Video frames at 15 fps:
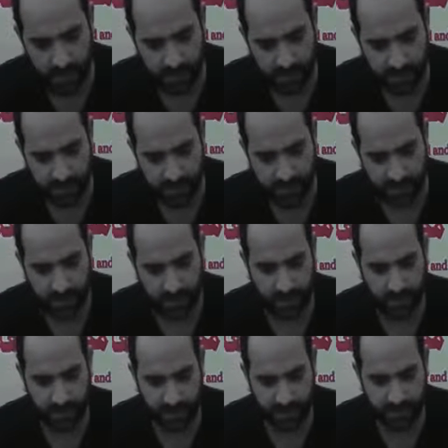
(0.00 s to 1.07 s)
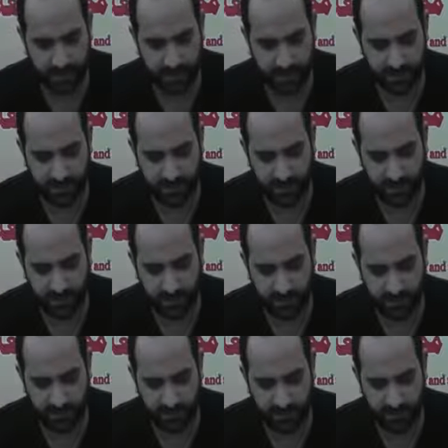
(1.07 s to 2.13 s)
This is a concept
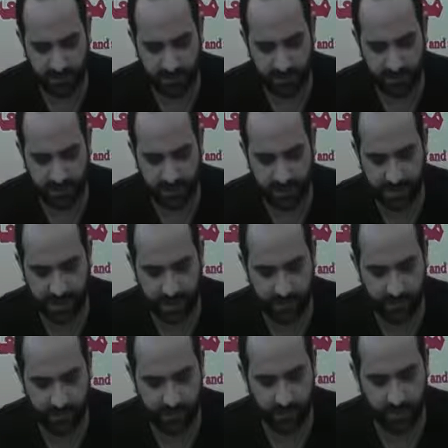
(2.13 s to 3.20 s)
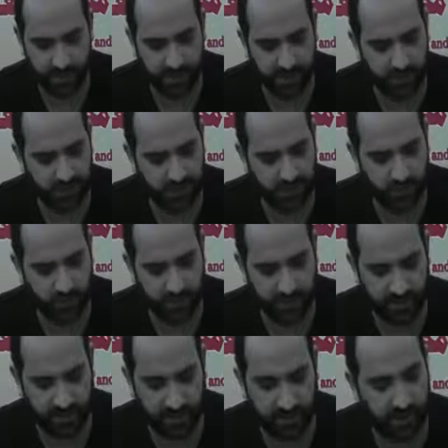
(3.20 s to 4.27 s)
of Islam regarding
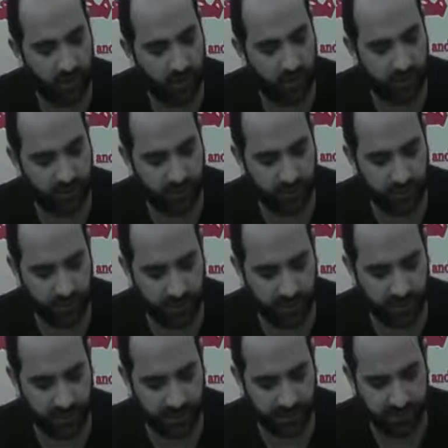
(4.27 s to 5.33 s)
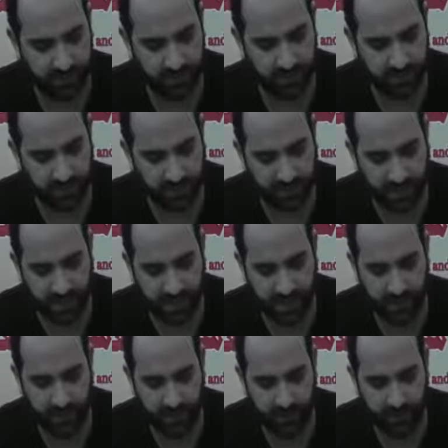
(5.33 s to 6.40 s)
striving, hard working, diligence,
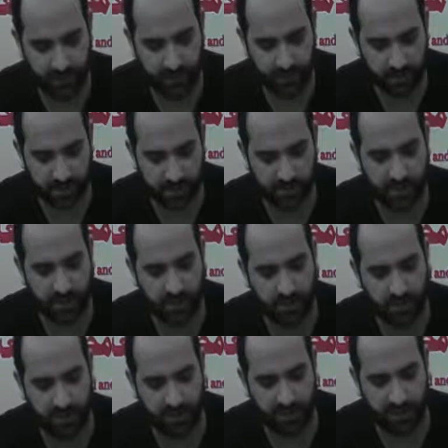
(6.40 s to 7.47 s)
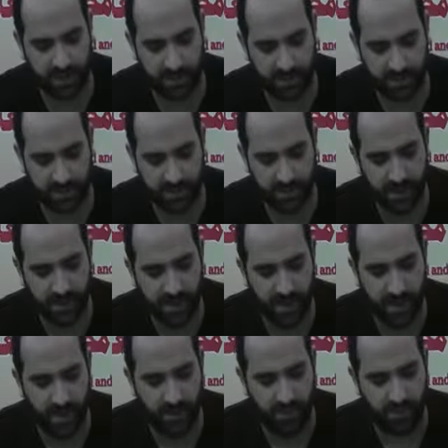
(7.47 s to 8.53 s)
and the reconstruction of land.
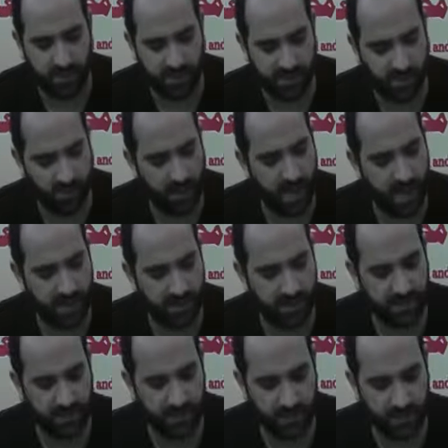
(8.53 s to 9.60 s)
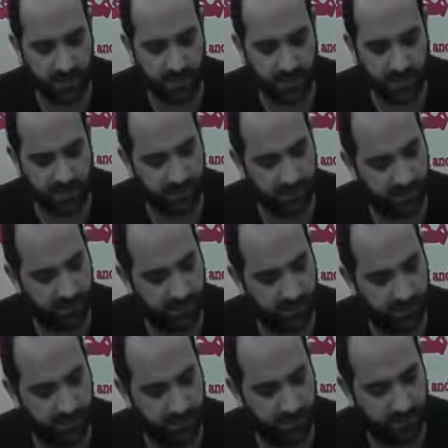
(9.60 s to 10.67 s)
There is no excuse
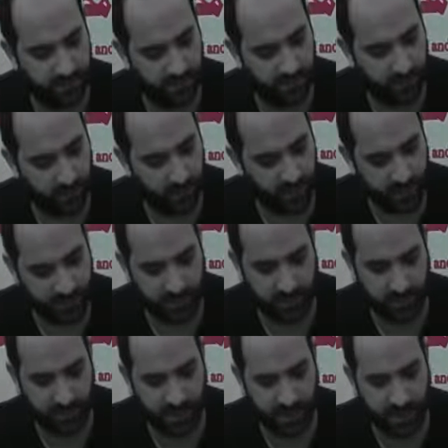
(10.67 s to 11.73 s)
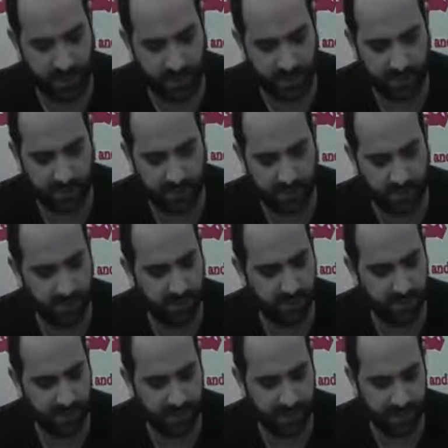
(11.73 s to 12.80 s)
for us to be in a
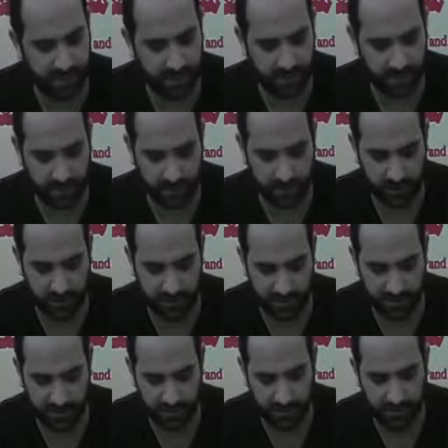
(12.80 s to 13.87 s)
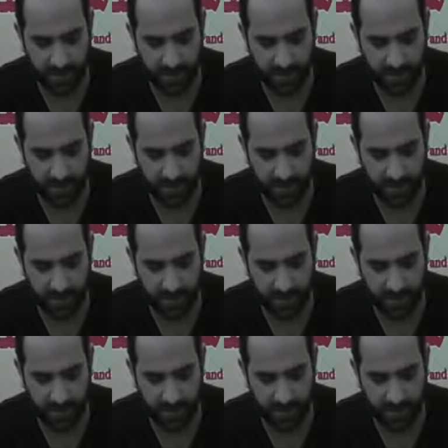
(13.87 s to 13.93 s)
deteriorated conditions